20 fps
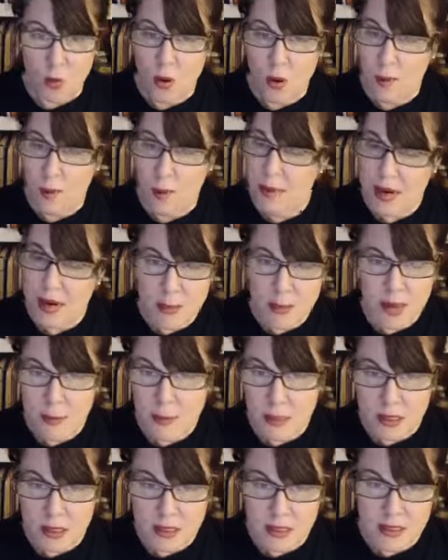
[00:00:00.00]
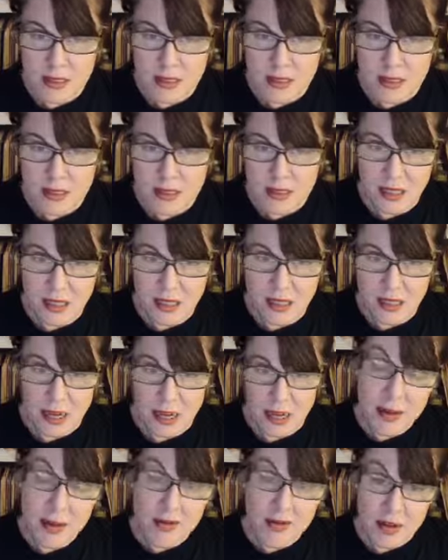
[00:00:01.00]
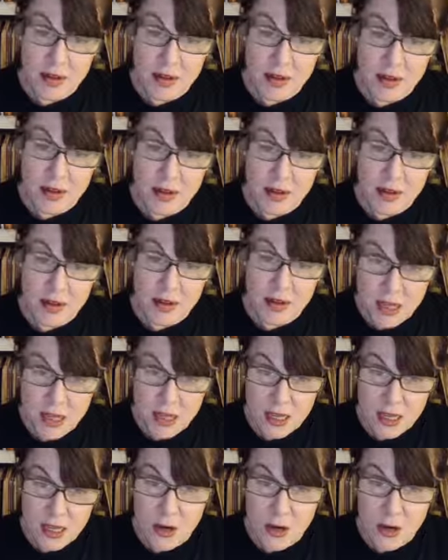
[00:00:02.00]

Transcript: many, many months later, maybe even a year later,